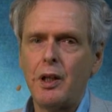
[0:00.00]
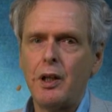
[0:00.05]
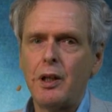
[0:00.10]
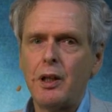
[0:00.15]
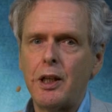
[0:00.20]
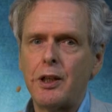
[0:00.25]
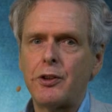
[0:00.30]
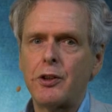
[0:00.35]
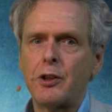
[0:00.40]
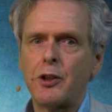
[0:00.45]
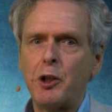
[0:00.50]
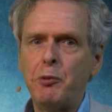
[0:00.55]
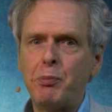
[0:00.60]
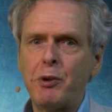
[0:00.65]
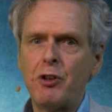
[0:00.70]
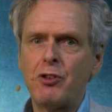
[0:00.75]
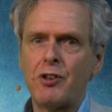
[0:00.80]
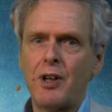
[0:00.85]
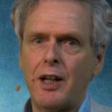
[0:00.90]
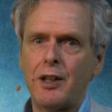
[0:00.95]
It
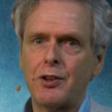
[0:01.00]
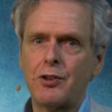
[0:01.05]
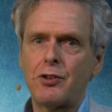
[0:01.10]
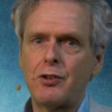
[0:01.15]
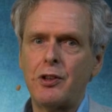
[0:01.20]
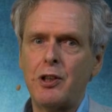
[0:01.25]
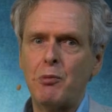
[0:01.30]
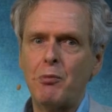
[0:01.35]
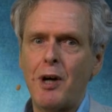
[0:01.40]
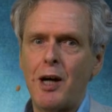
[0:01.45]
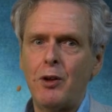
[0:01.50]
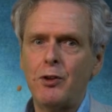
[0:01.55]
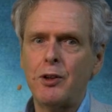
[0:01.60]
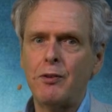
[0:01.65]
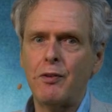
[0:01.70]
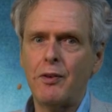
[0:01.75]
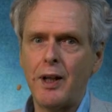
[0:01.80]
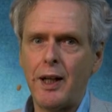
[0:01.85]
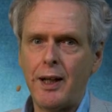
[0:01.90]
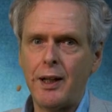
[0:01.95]
represents the amount
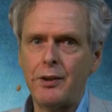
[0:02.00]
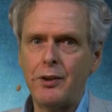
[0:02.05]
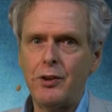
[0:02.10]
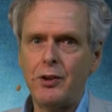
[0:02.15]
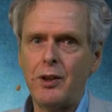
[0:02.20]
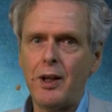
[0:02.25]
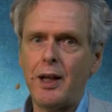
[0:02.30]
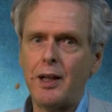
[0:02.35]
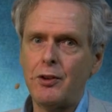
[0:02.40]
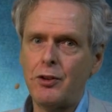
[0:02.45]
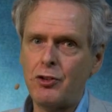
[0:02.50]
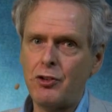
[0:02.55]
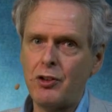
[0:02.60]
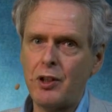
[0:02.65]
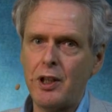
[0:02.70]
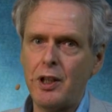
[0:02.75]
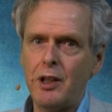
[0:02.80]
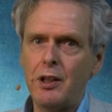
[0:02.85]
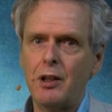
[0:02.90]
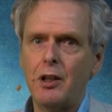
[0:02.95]
of land and
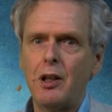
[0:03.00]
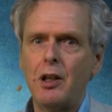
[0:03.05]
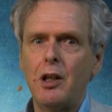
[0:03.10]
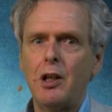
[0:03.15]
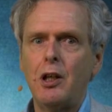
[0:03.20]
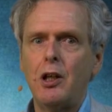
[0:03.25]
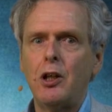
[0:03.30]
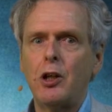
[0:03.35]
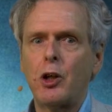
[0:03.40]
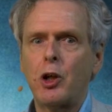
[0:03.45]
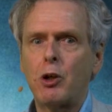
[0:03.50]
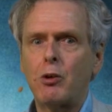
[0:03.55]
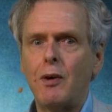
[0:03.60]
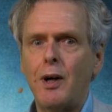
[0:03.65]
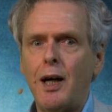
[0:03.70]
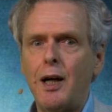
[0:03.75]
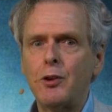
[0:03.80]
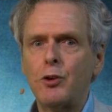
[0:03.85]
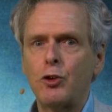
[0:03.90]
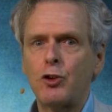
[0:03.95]
sea
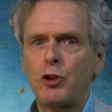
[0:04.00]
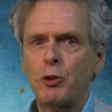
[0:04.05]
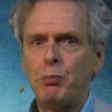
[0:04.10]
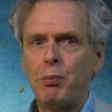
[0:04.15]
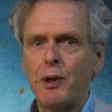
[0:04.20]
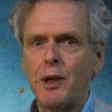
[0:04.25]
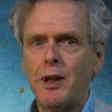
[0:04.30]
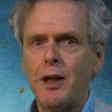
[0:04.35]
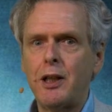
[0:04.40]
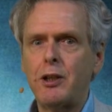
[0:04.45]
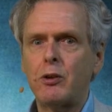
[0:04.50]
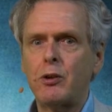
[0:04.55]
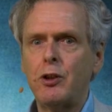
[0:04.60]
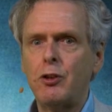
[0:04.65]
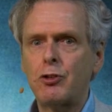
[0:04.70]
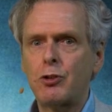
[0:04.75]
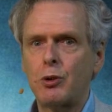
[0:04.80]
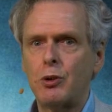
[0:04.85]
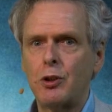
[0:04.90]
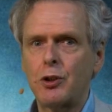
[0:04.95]
required to supply the
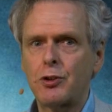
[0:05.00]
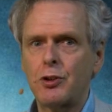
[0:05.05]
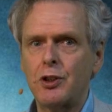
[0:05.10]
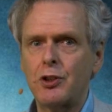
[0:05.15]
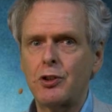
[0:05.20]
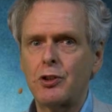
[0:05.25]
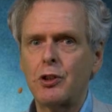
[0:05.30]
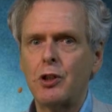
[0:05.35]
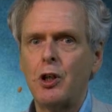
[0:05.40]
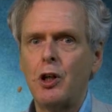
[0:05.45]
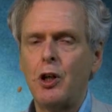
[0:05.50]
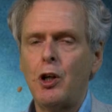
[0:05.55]
resources